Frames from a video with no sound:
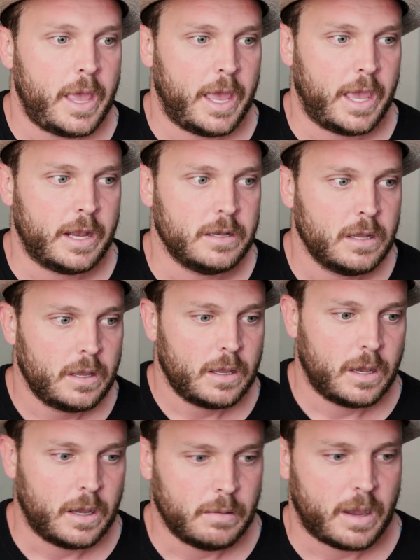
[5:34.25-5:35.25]
And
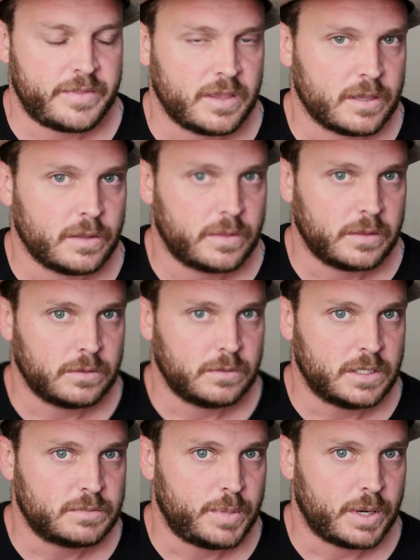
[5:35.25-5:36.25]
I think
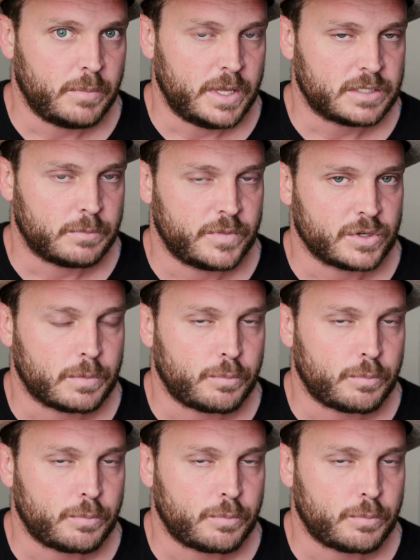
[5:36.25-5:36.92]
there's a